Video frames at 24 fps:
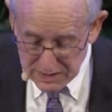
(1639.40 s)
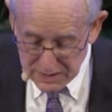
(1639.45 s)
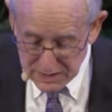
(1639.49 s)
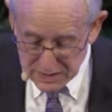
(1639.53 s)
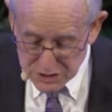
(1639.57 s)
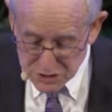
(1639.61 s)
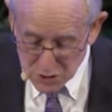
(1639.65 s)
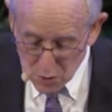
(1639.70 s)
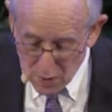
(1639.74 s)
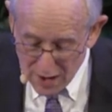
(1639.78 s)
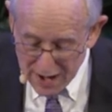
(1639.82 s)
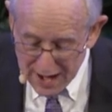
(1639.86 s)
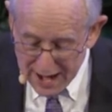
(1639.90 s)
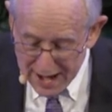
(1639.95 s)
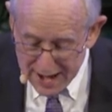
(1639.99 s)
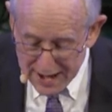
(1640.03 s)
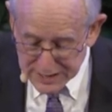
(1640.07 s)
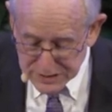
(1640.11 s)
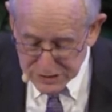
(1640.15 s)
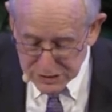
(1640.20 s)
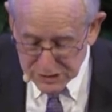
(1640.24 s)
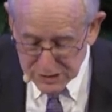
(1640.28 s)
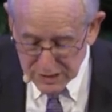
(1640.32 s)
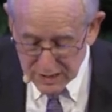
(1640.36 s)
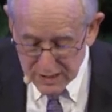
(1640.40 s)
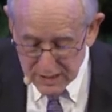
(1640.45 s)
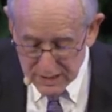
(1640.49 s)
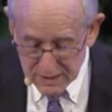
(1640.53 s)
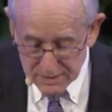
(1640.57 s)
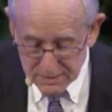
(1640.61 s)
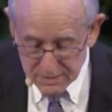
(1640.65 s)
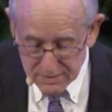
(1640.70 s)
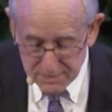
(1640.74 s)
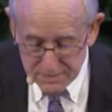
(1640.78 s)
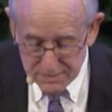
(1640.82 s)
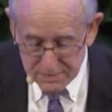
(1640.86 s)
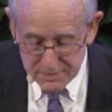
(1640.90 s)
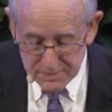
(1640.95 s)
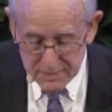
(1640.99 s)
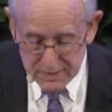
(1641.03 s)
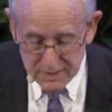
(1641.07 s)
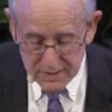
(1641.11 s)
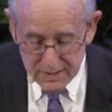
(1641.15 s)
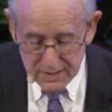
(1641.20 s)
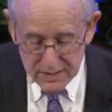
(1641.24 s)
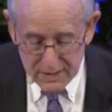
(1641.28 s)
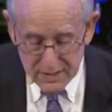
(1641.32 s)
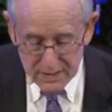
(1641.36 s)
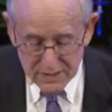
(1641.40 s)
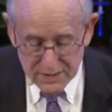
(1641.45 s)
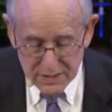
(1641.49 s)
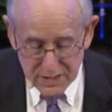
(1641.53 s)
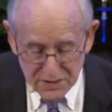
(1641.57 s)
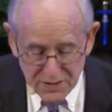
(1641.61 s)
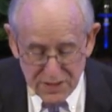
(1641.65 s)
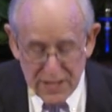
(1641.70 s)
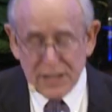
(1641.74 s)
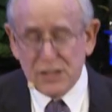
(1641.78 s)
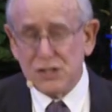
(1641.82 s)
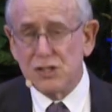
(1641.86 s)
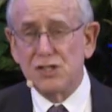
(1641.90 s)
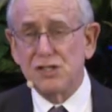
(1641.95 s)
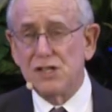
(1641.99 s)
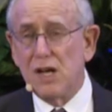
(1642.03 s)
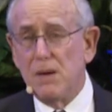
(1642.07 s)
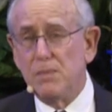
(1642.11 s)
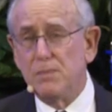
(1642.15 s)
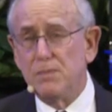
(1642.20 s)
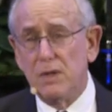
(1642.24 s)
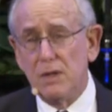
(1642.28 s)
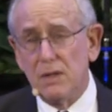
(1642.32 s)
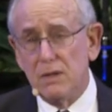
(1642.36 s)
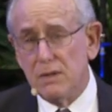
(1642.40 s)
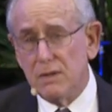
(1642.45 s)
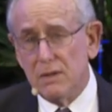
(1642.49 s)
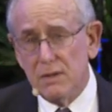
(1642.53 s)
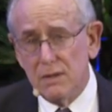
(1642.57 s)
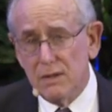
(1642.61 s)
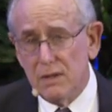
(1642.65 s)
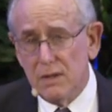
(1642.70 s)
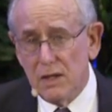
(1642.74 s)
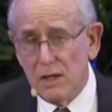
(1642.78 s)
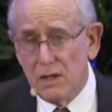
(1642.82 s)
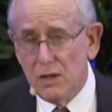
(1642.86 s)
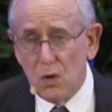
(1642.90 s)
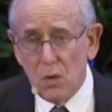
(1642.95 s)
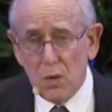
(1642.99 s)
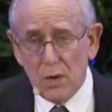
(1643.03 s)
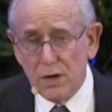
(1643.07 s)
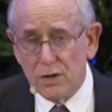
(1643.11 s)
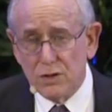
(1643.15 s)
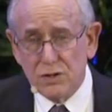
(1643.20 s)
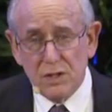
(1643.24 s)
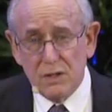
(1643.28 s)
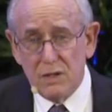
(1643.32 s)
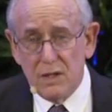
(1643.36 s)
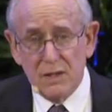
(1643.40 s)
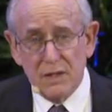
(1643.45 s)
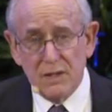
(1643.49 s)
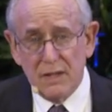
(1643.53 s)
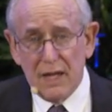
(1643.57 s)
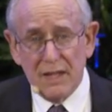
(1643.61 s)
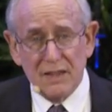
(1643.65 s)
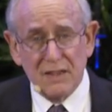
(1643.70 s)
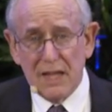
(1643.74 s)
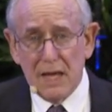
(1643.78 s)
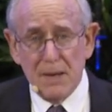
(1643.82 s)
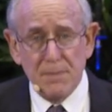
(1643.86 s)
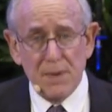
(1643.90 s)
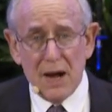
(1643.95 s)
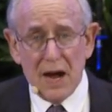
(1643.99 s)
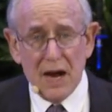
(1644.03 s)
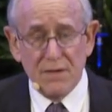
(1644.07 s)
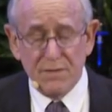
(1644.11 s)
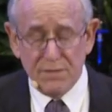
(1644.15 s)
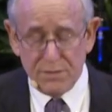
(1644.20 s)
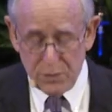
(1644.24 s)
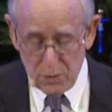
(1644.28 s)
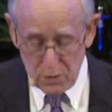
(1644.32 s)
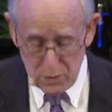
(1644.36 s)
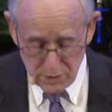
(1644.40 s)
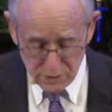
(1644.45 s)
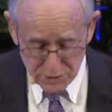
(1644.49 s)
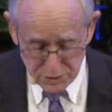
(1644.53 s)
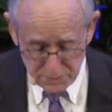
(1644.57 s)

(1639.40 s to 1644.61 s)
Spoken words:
So I ask, did they stumble in order that they might fall?